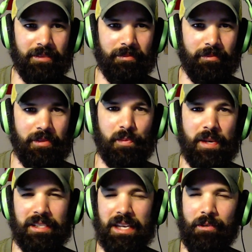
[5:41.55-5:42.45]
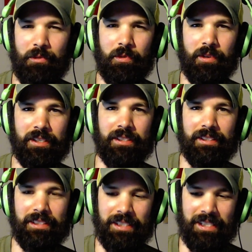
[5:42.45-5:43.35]
Is basically how it would work.
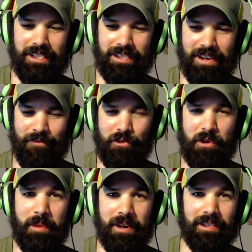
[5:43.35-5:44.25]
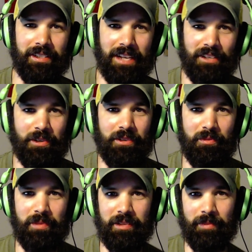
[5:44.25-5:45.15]
If you're an American, that's what it would be
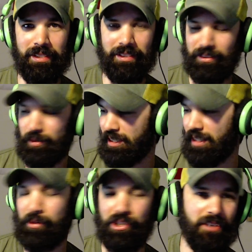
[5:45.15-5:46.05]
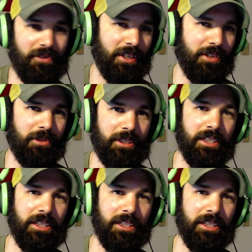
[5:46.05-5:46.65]
basically. So it's a celebration of the country.